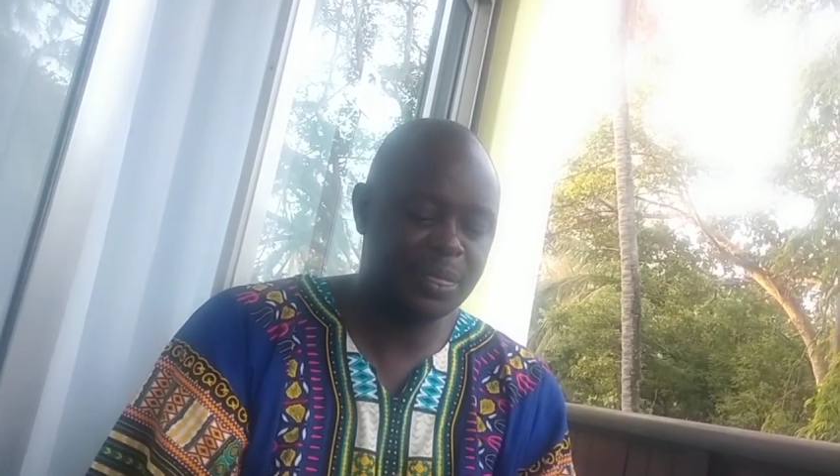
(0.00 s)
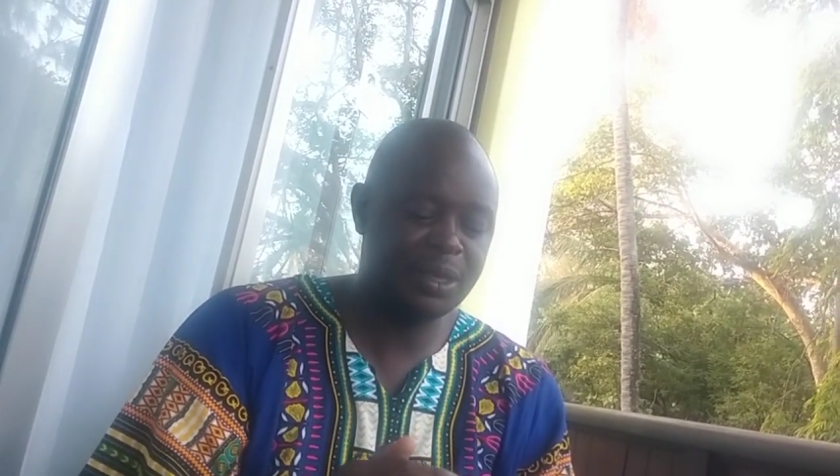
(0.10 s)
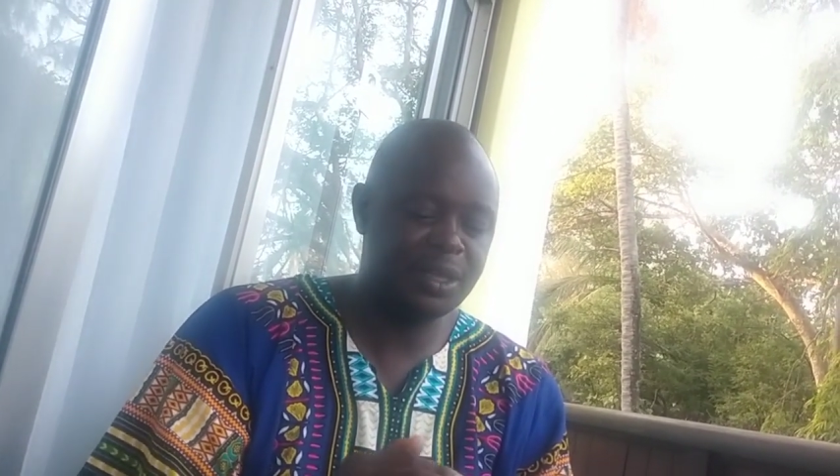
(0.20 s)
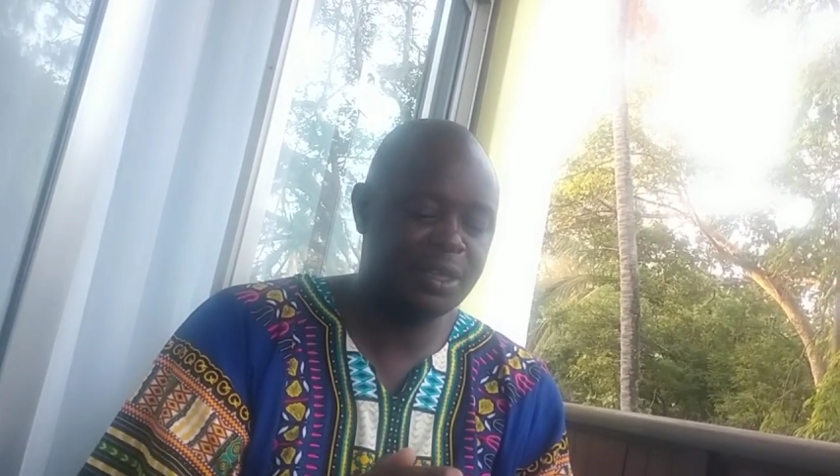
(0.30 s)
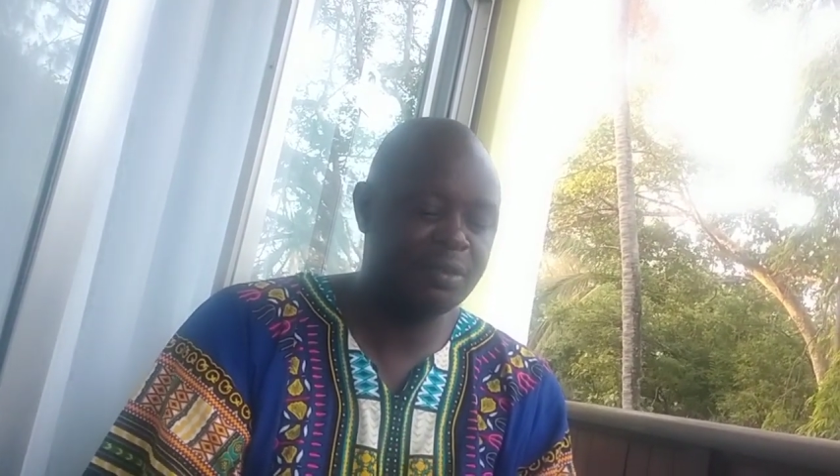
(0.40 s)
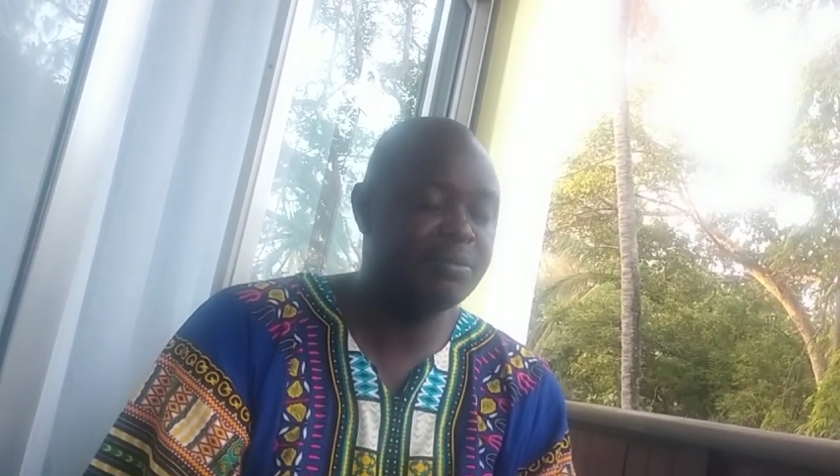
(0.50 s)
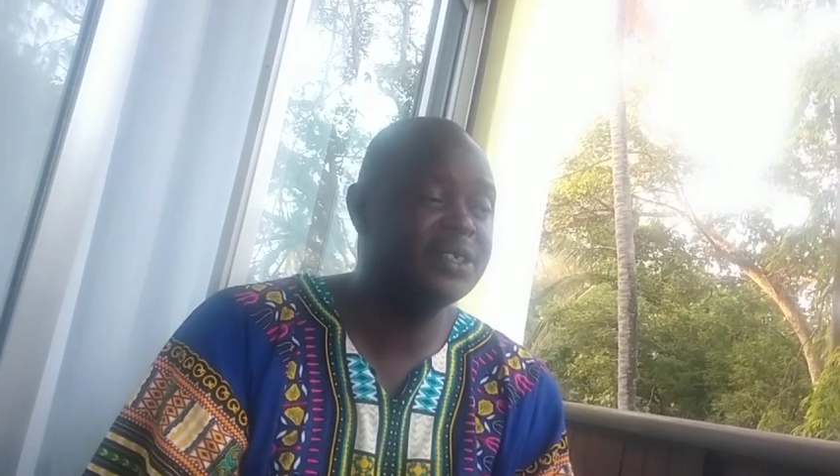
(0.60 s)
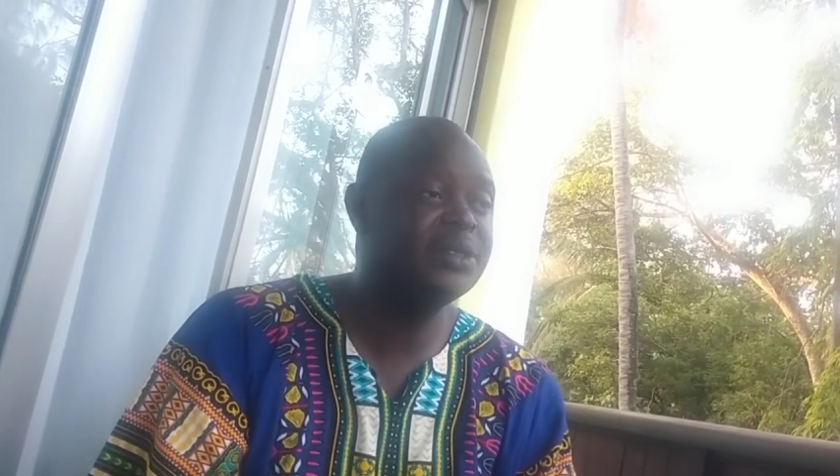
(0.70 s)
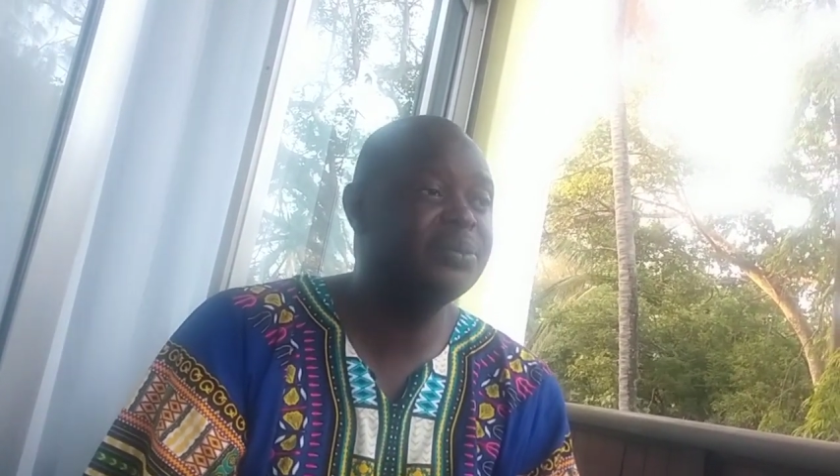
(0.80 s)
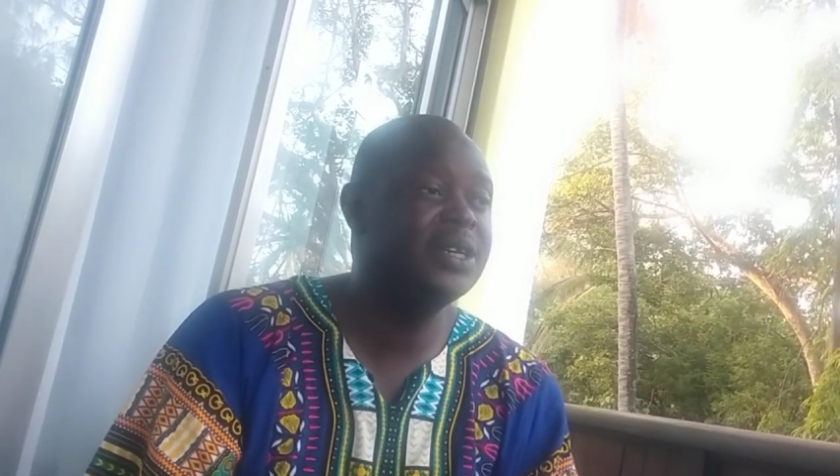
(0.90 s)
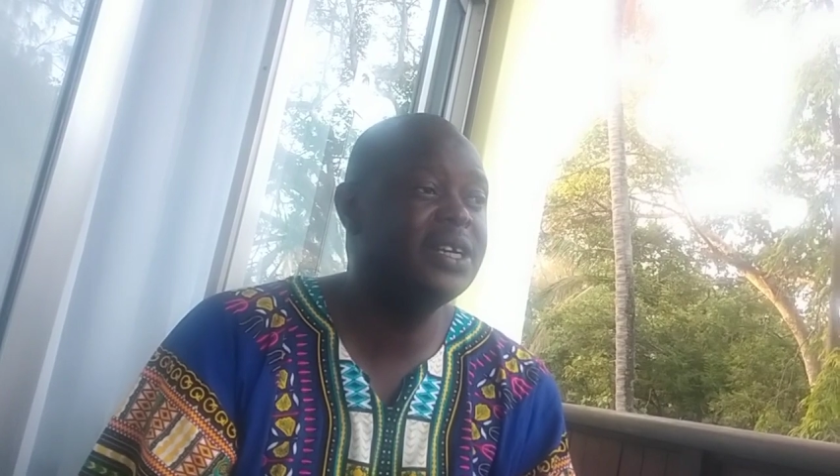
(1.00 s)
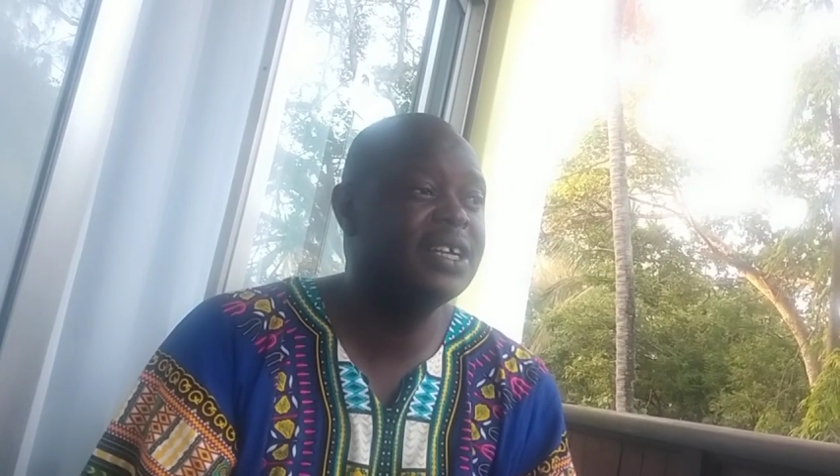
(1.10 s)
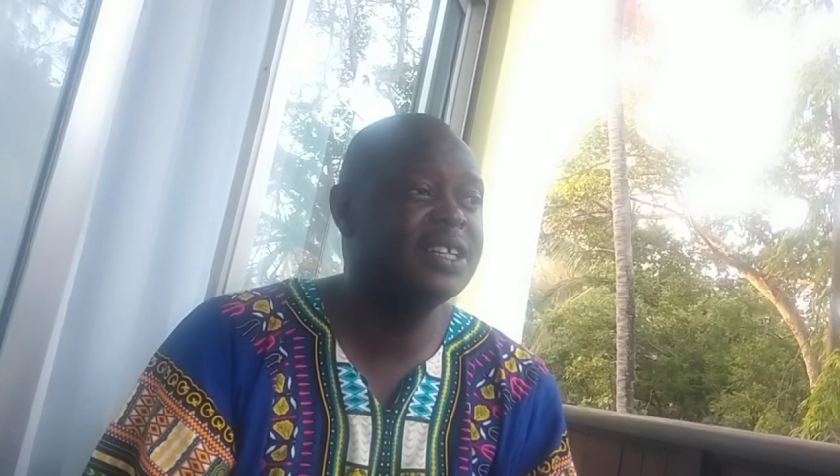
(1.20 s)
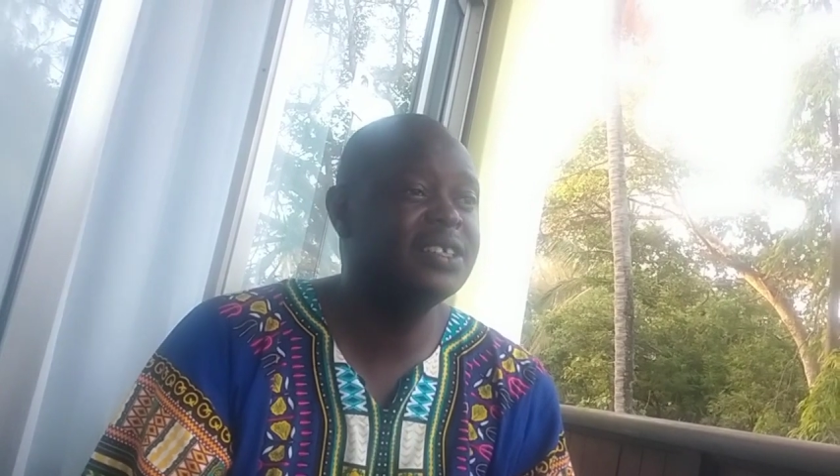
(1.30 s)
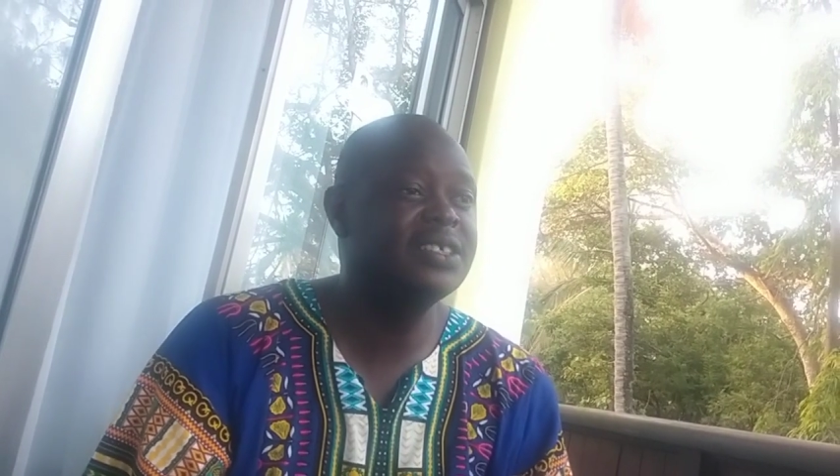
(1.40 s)
the vertebra,
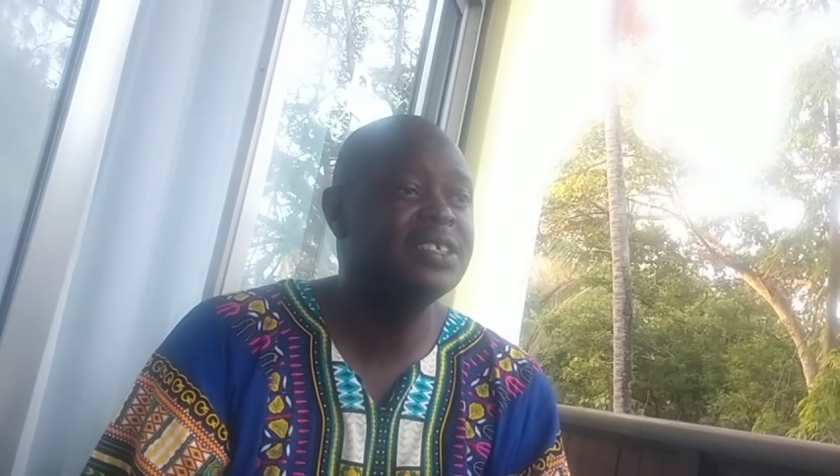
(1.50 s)
and